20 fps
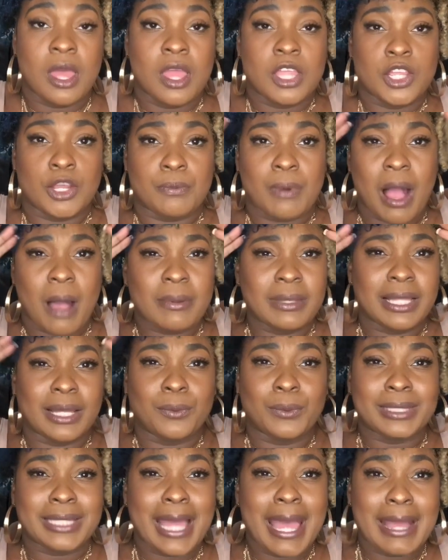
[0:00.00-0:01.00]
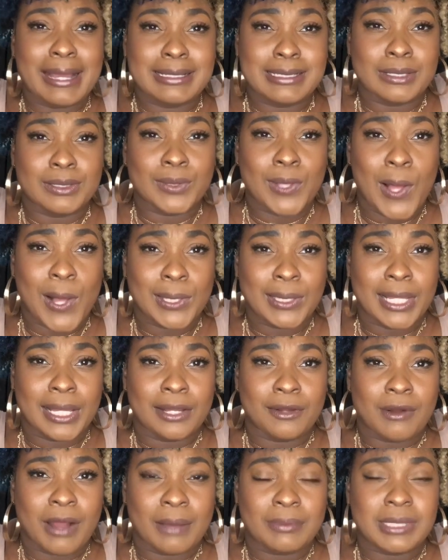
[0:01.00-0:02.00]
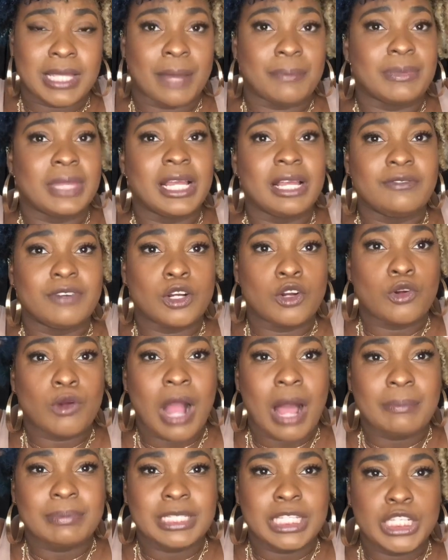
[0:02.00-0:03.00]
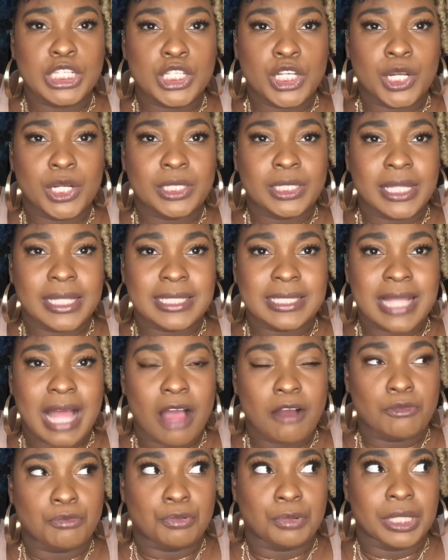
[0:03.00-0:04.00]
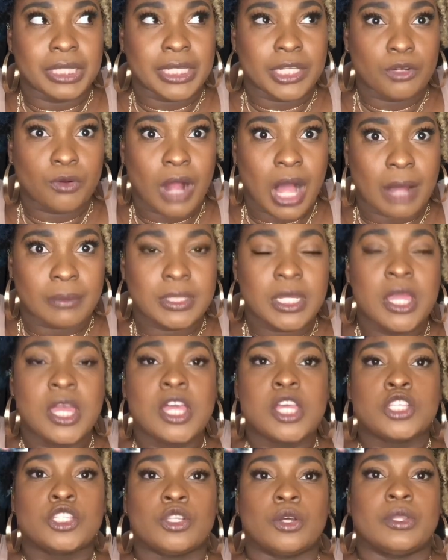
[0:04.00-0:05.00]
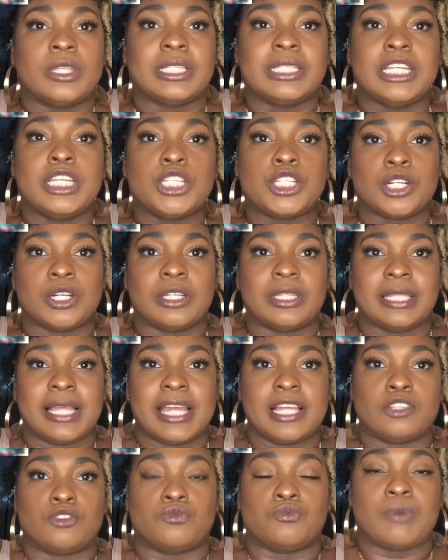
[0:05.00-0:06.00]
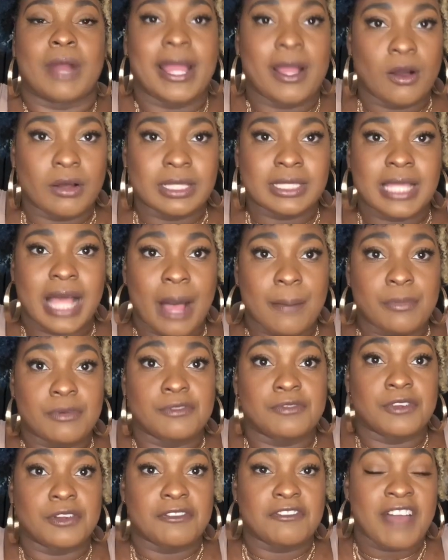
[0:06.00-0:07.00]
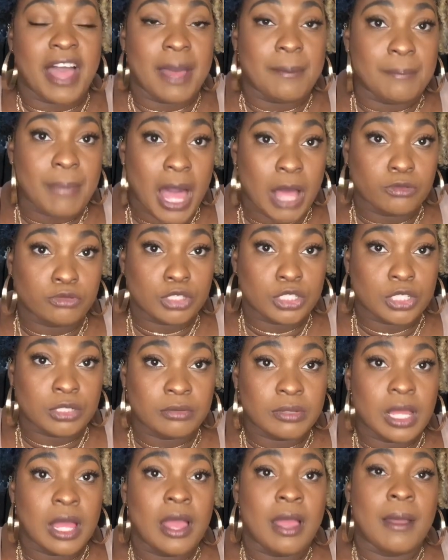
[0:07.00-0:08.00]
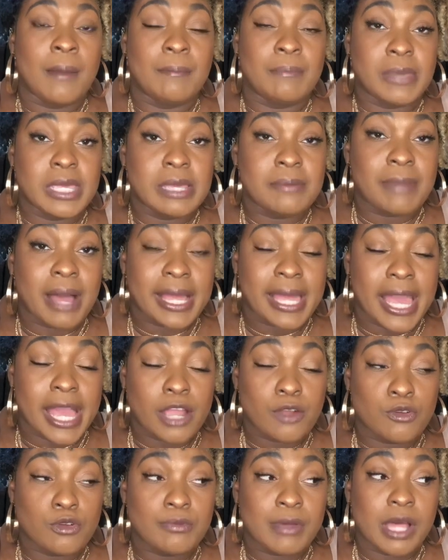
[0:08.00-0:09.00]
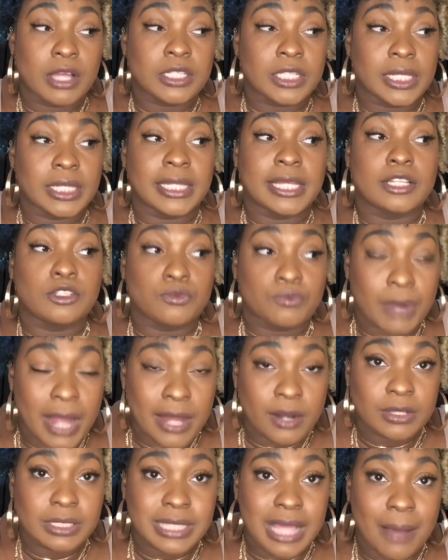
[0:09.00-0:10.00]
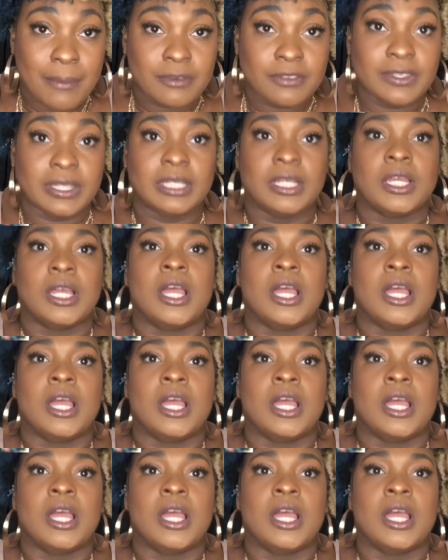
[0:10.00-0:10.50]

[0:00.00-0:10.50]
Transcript: You're probably like, what the heck is a long line crop top? Think of a crop t-shirt that's not really cropped. So the t-shirt lands right on top of your fat pouch. Me, my kangaroo pouch, it lands right on top of it.